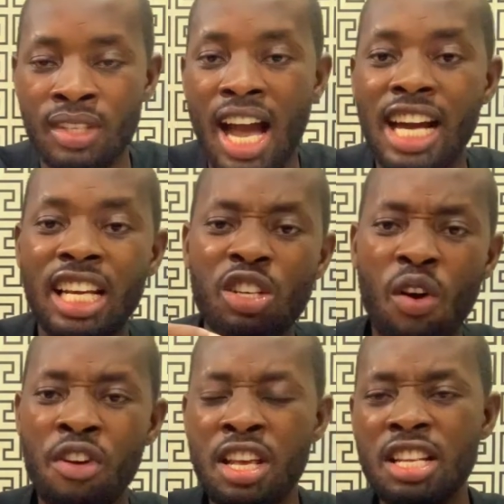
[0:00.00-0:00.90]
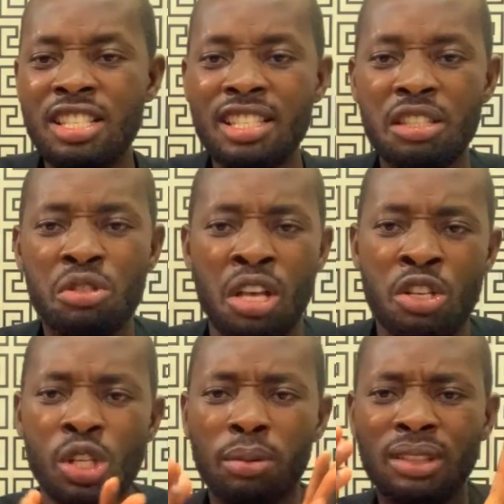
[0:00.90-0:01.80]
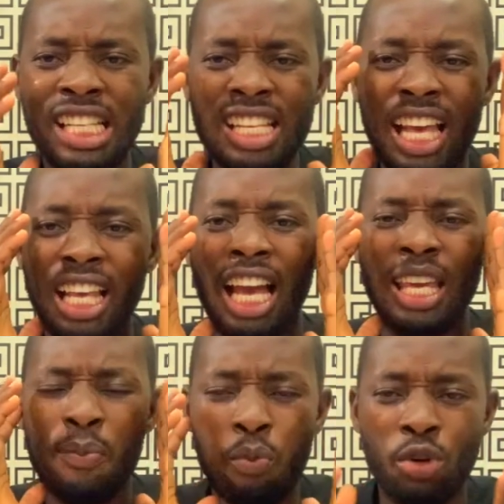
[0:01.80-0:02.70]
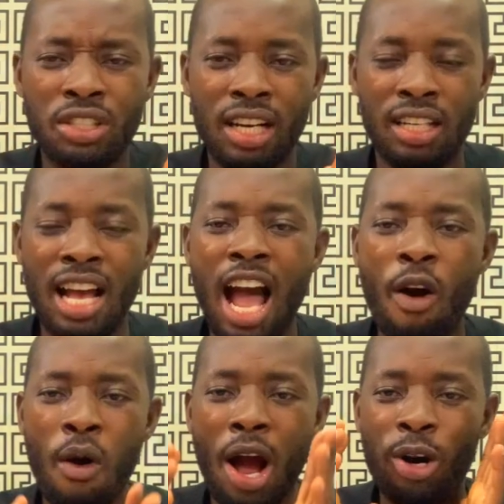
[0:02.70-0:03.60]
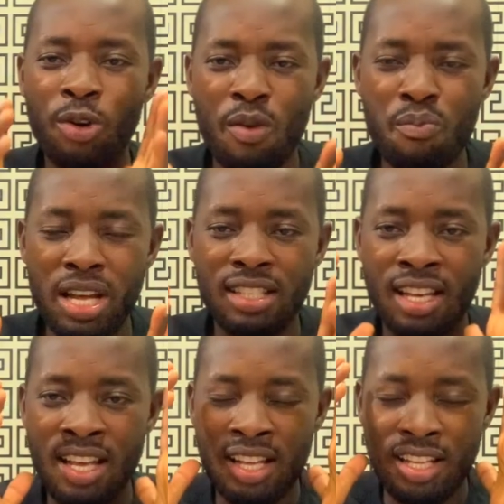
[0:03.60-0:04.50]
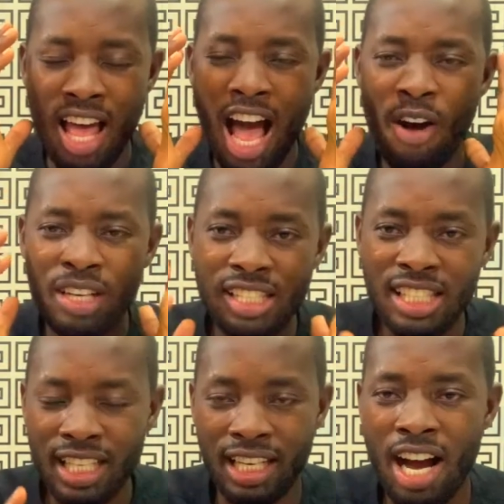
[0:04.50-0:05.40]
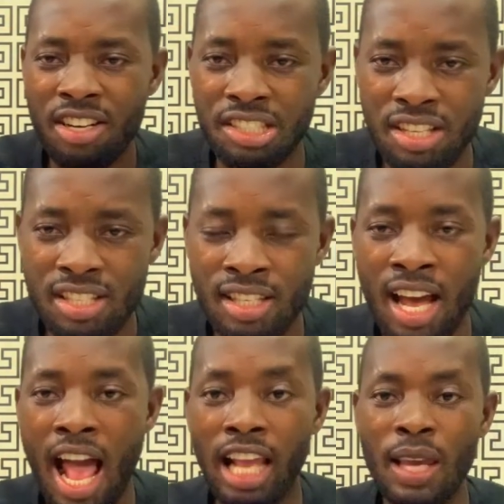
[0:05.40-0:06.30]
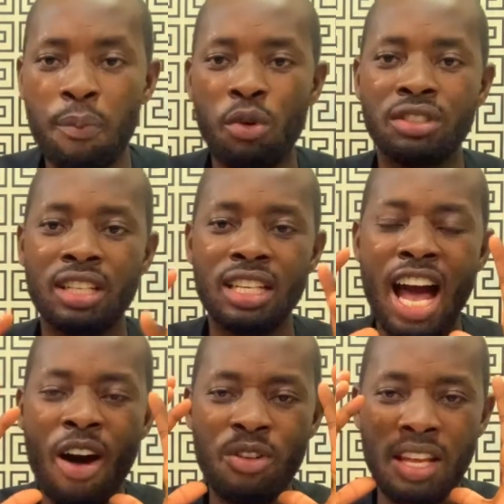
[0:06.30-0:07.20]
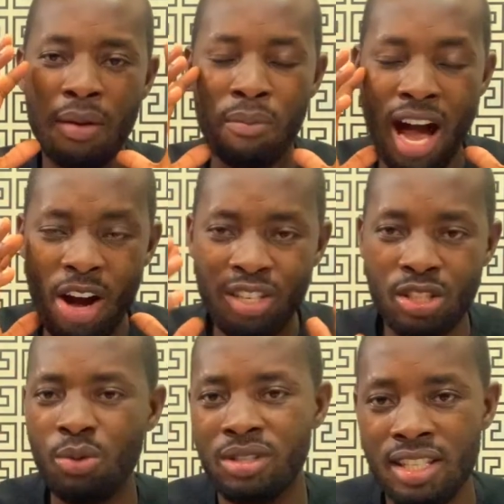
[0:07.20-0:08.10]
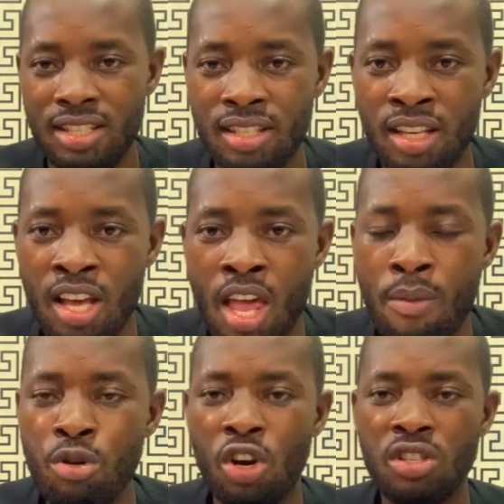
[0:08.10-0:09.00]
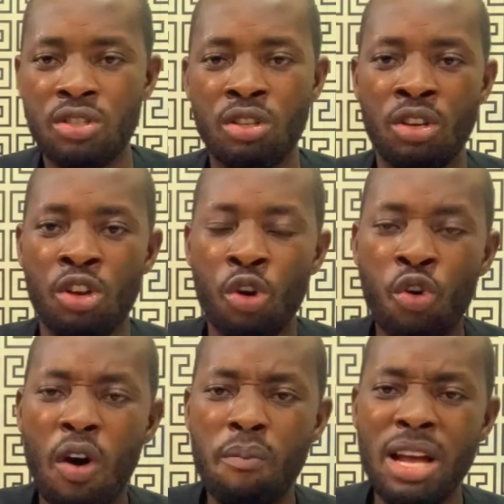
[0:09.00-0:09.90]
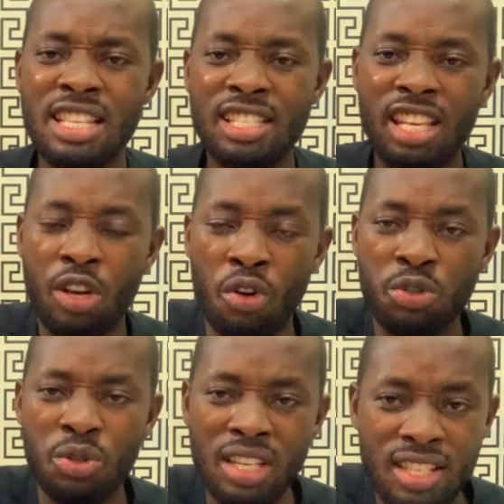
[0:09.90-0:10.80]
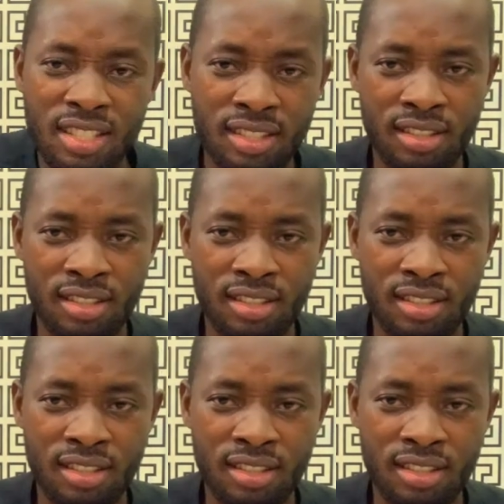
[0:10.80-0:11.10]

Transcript: At the end of this, sometimes I keep wondering how our government, how they think and how they reason. I keep wondering how they do things. Because government is a continuity.